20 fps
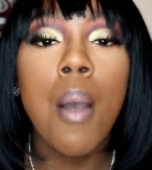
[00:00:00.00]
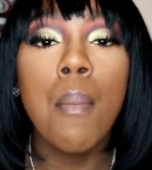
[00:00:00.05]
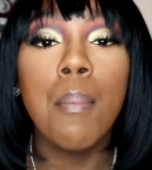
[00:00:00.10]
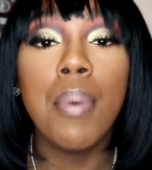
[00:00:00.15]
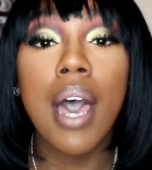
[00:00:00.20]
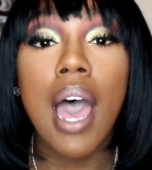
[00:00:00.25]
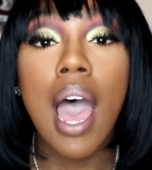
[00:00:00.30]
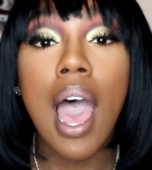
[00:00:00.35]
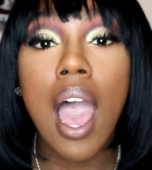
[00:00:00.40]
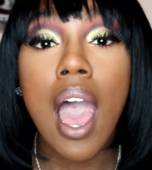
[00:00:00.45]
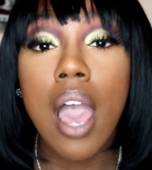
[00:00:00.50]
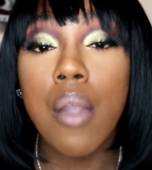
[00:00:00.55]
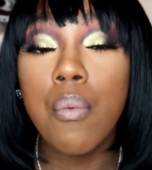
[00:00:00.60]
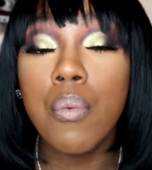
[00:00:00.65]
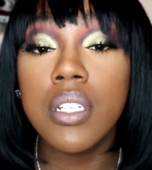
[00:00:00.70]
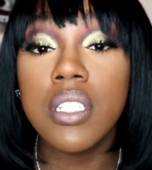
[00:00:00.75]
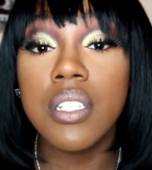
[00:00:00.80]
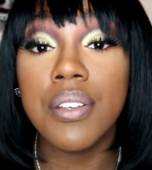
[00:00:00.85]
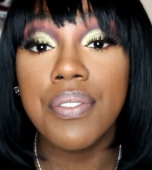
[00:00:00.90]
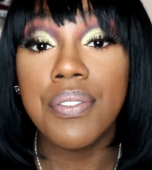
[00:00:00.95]
but I
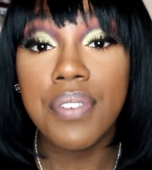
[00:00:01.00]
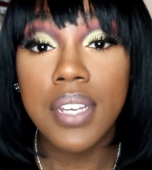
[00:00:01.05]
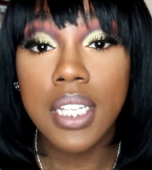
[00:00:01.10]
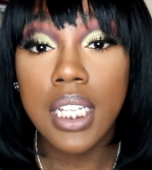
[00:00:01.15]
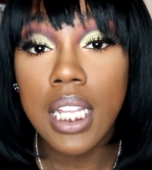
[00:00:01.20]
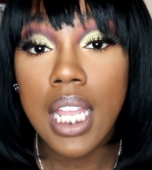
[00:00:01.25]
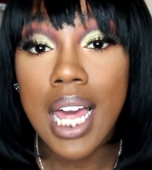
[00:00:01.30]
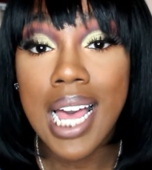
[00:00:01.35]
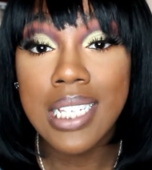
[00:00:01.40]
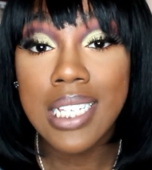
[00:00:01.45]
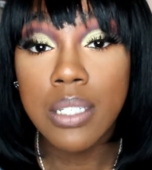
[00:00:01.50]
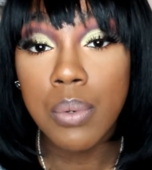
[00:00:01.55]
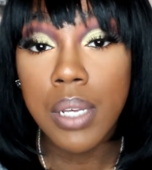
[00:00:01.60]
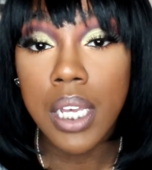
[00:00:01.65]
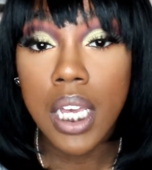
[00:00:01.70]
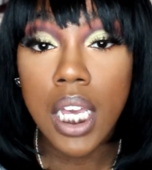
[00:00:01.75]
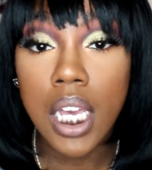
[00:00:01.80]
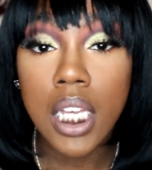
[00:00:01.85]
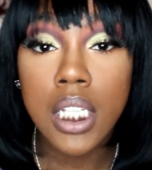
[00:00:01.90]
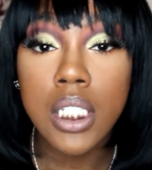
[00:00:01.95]
went to Philly last
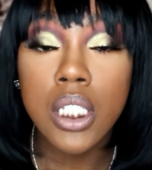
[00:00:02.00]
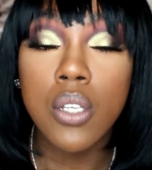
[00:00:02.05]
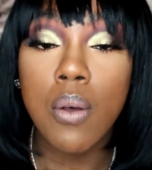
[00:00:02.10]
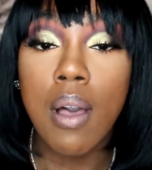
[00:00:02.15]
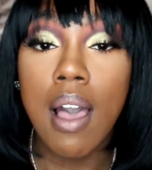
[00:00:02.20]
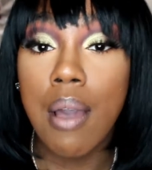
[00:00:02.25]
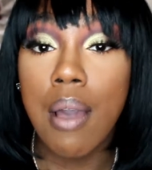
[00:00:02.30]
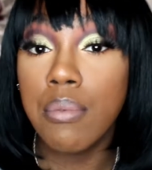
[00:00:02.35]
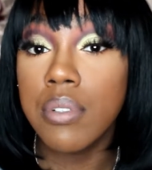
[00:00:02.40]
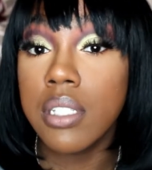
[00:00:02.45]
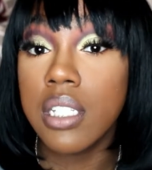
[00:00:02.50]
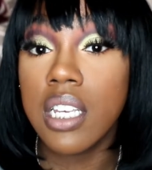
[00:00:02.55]
weekend so I was